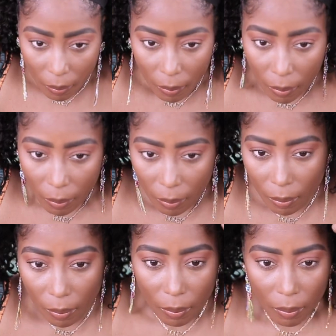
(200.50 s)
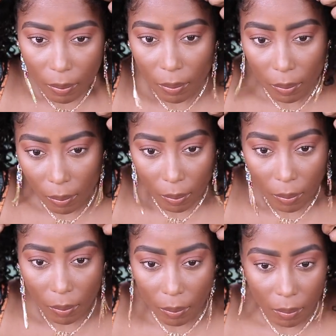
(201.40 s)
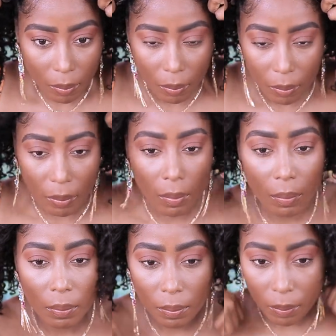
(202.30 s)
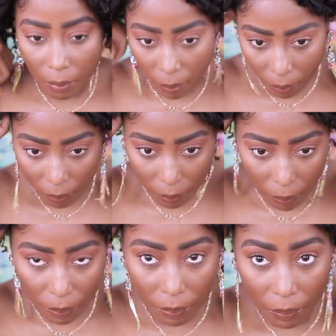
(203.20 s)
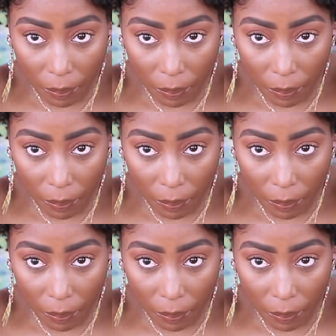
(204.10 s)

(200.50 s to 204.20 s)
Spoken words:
Nobody speaks.